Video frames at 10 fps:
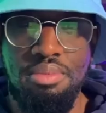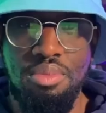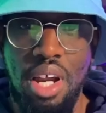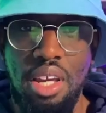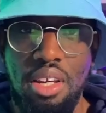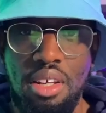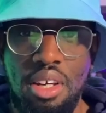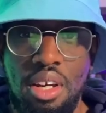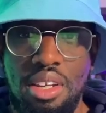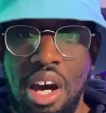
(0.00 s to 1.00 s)
Right?
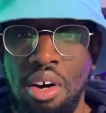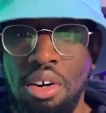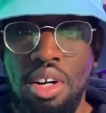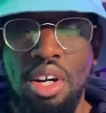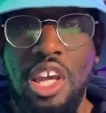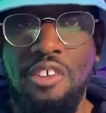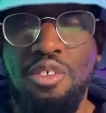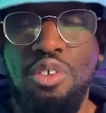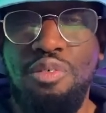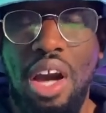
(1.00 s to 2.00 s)
Now,
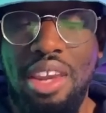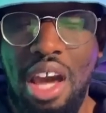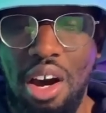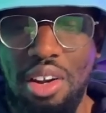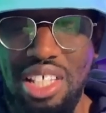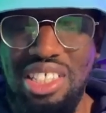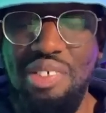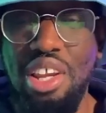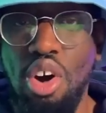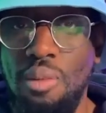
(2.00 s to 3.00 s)
unless they've
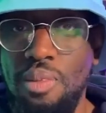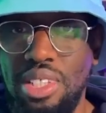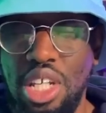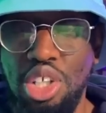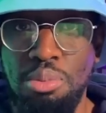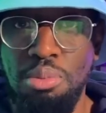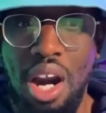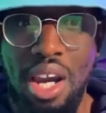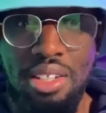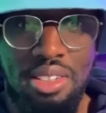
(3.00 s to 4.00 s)
had a conversation
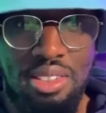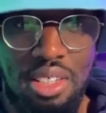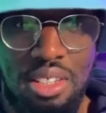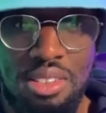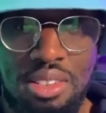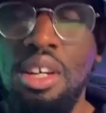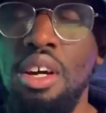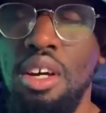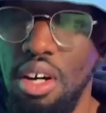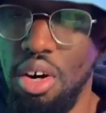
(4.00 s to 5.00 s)
behind the scenes,
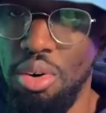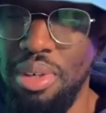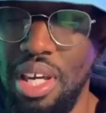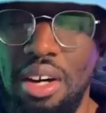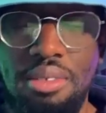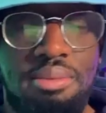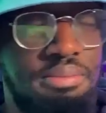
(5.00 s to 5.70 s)
hold me out.